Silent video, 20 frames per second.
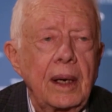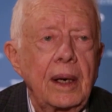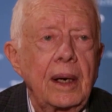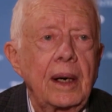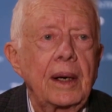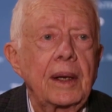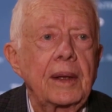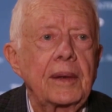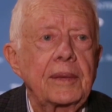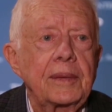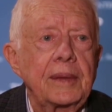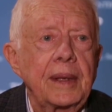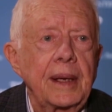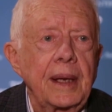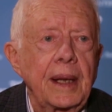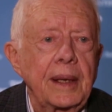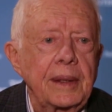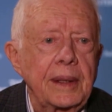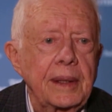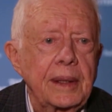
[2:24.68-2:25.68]
uh,
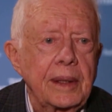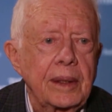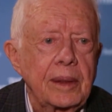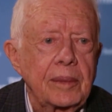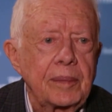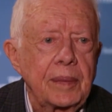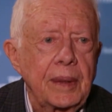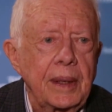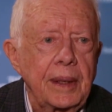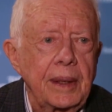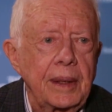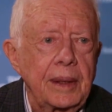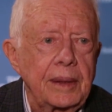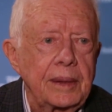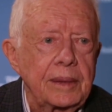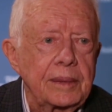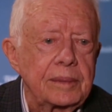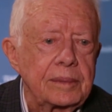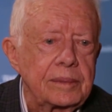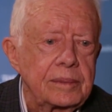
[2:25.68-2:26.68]
then I think it'll
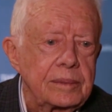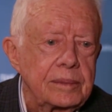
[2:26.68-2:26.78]
be